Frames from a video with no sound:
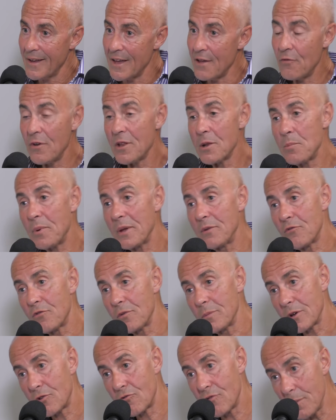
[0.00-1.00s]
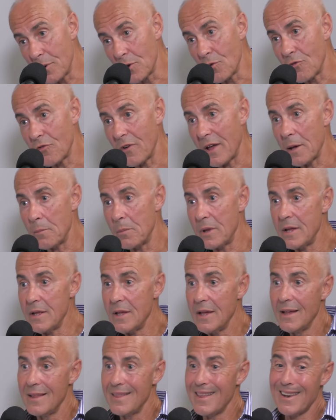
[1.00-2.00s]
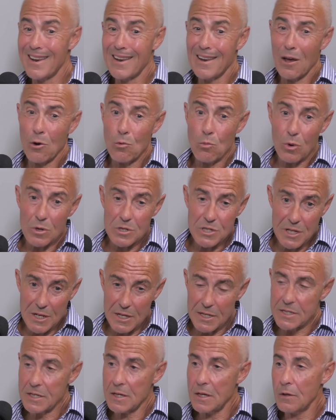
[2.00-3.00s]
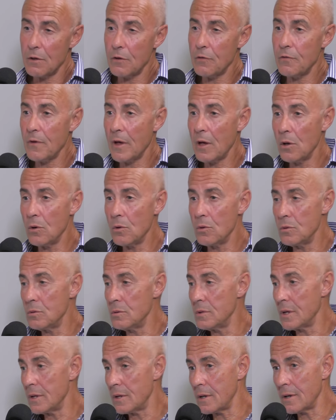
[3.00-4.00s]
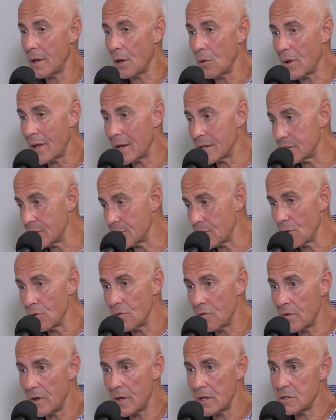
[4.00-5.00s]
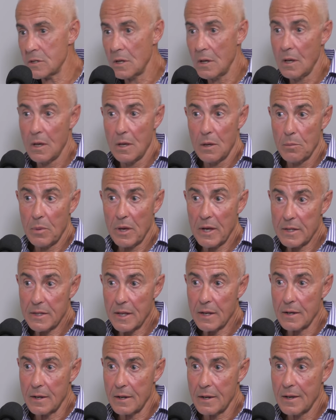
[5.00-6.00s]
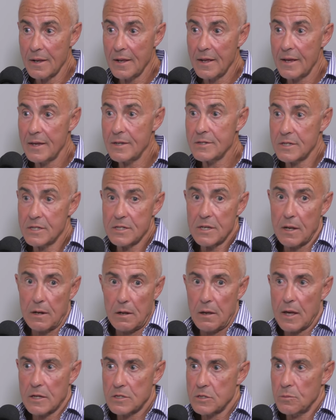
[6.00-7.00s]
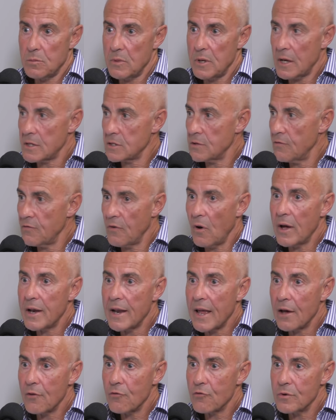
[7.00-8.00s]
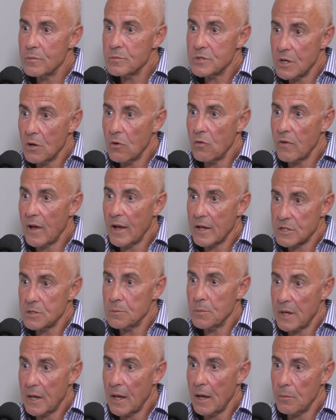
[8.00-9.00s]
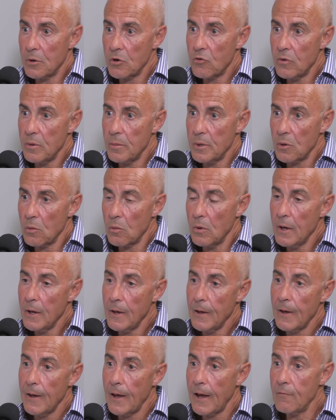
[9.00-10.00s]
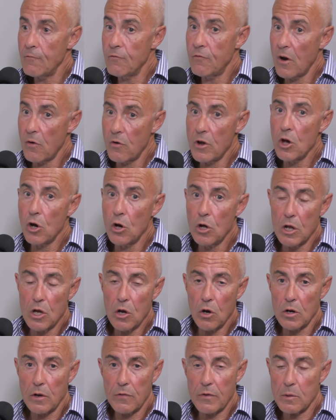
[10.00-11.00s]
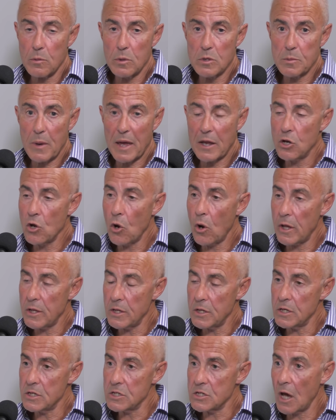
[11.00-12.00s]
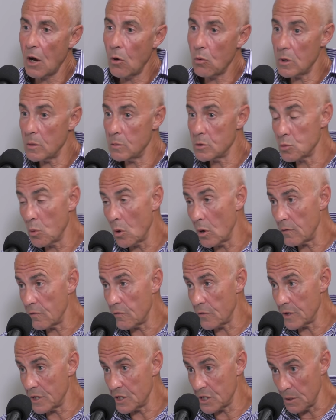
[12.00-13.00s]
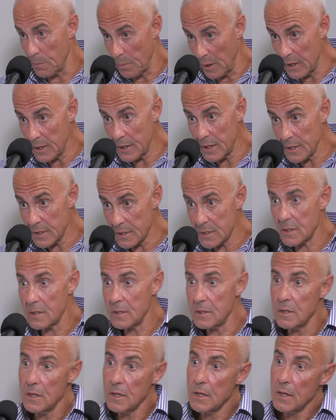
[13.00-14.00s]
If he'd have been from a criminal family, they'd have known what solicitor a phone, they'd have known how to do things, but he didn't. As he said, he had, to, he had to find out for himself how to become a criminal. And very early on, I think he was about nine years old, he was working for the Sabinis, the,